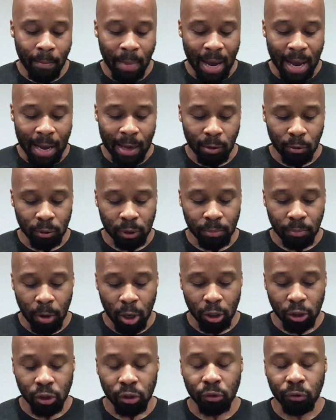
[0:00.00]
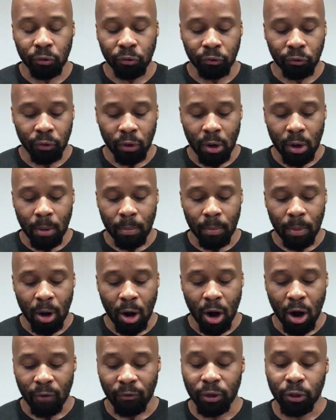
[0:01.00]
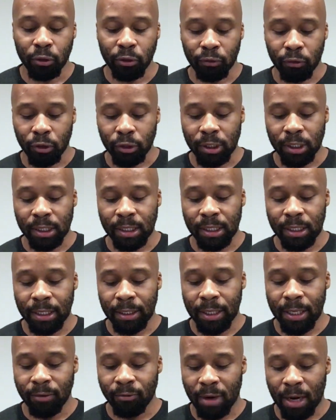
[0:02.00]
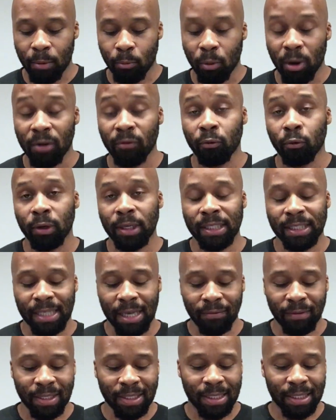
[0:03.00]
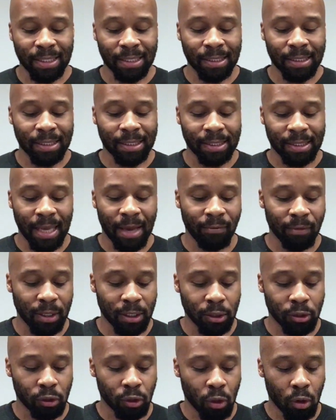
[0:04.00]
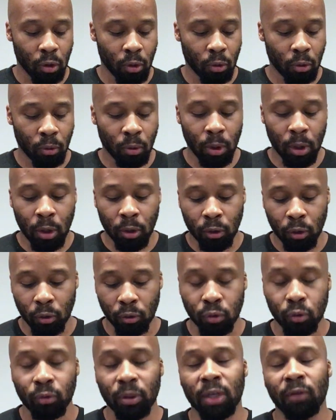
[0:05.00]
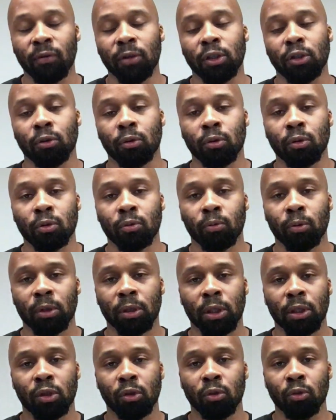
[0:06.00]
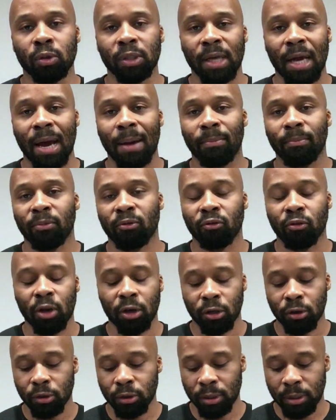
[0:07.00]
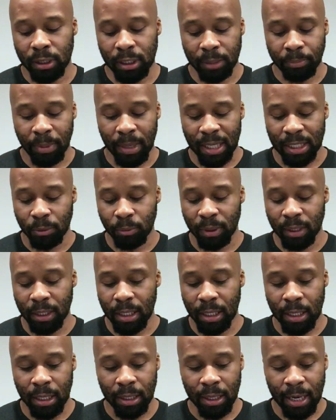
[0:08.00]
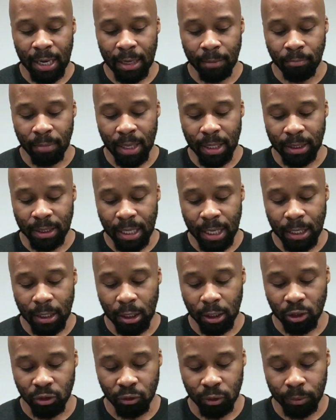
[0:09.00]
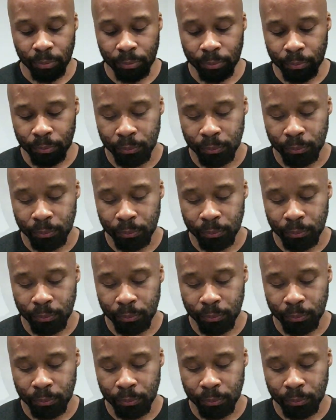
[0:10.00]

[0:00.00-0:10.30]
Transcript: Miles Marshall from Harvard University, he ran 1:47.67. So those two individuals were the 2 top runners this past weekend in the men's 800.